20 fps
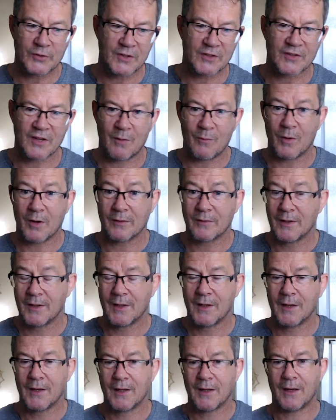to someone,
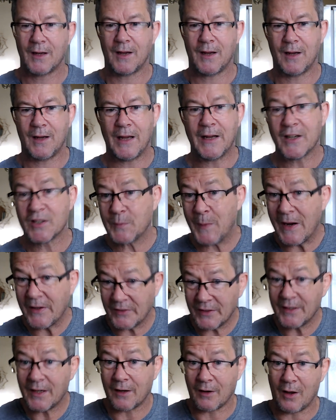and
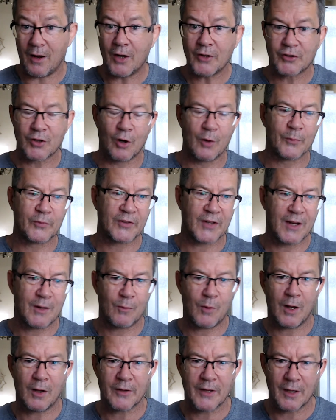especially in a large home, say,
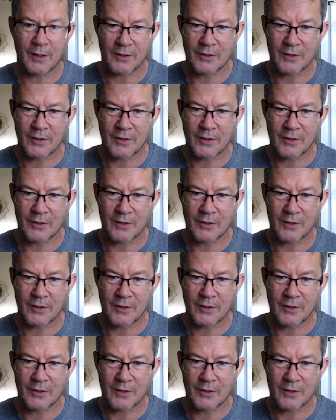well, yeah,